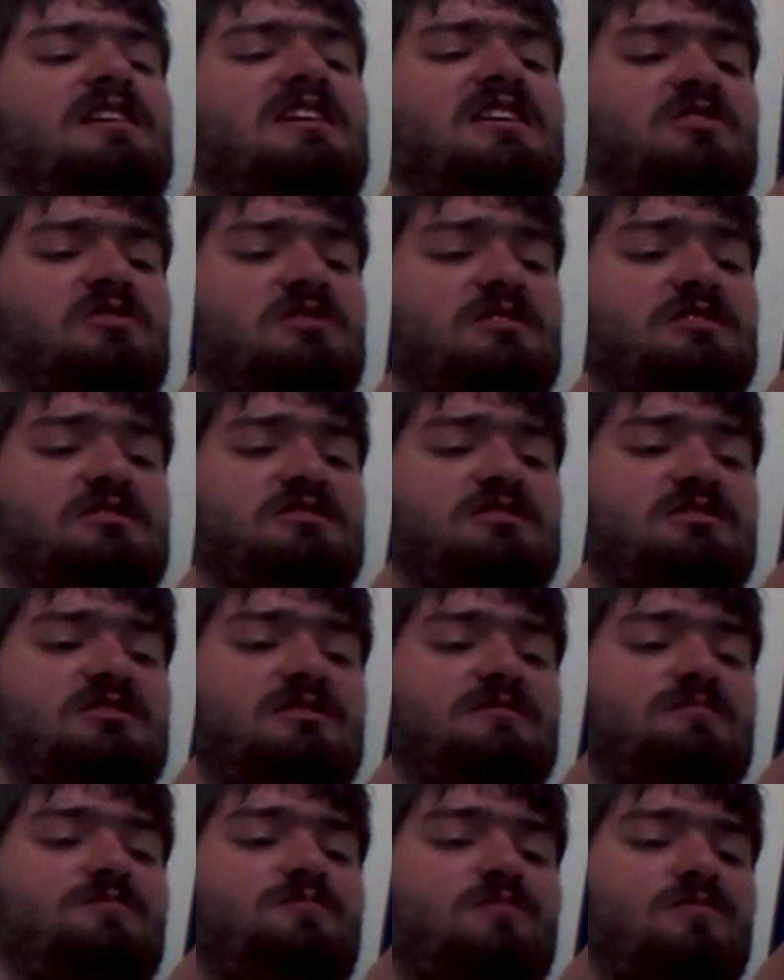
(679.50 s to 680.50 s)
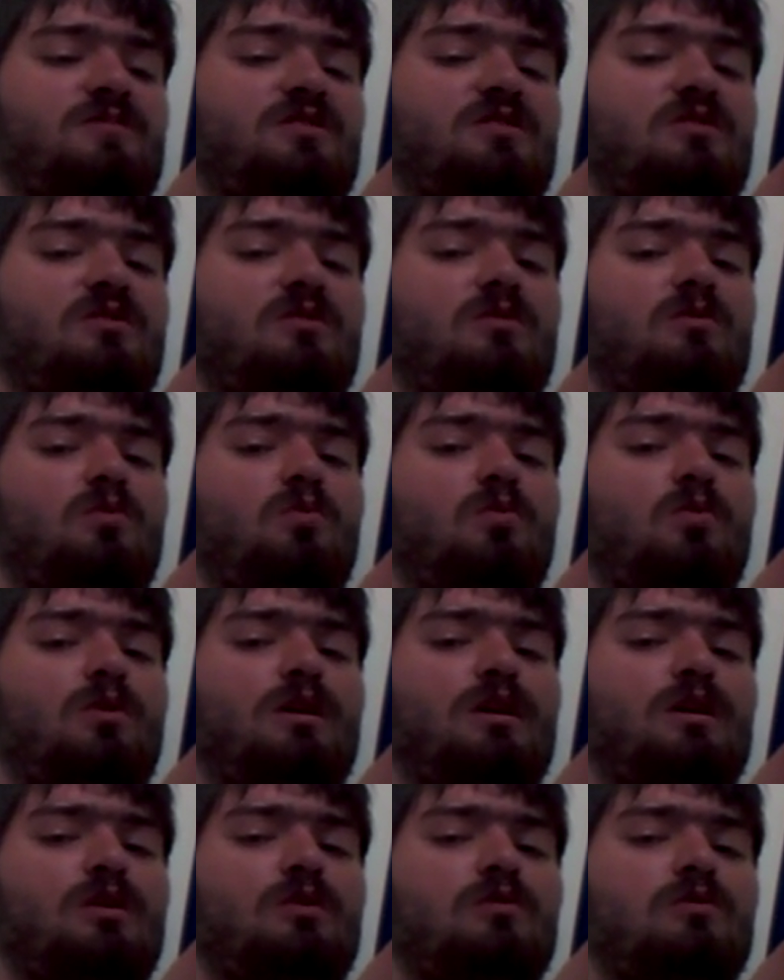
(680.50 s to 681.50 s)
He cringed.
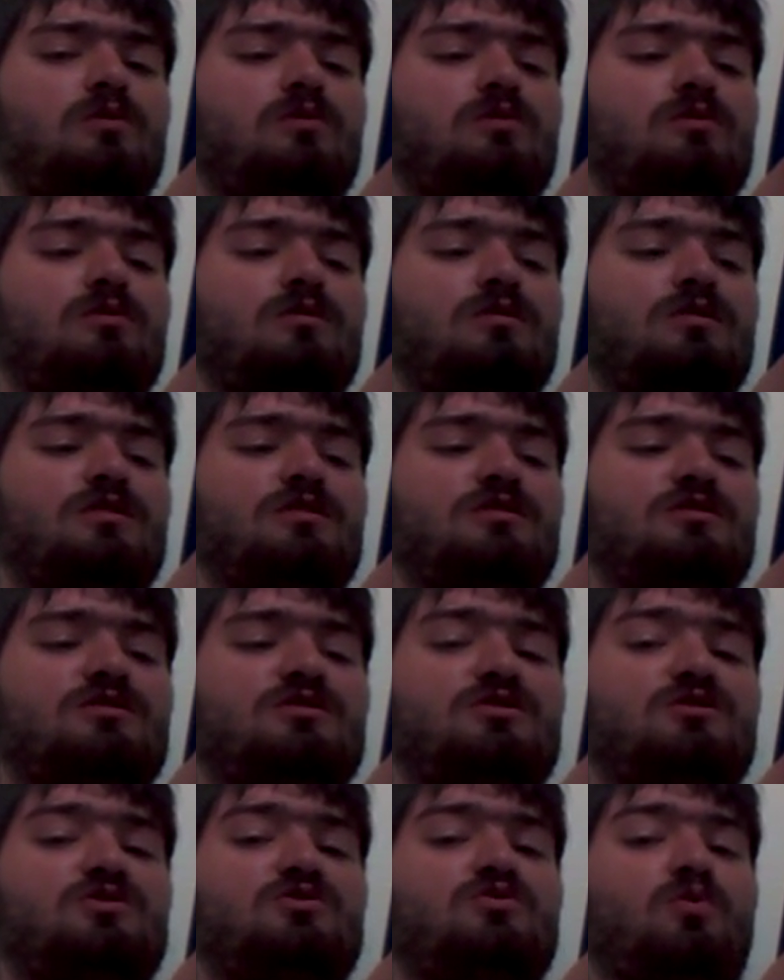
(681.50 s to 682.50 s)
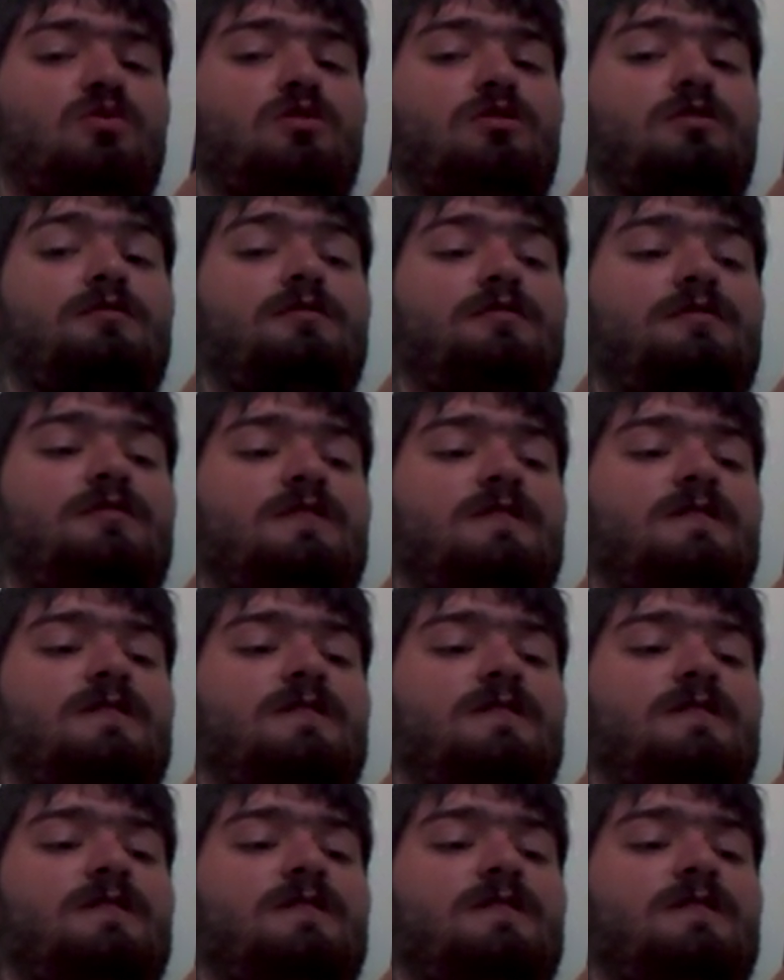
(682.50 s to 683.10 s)
Well, sort of.